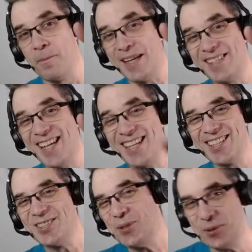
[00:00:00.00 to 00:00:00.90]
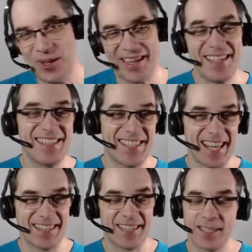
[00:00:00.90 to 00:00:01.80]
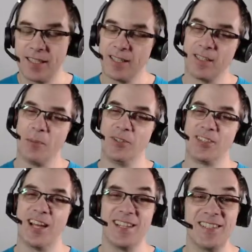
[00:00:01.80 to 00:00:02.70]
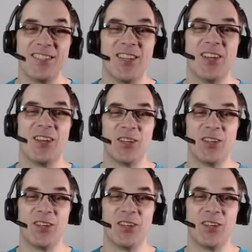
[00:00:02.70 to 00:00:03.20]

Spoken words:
My second tool is Git. Come on, guys.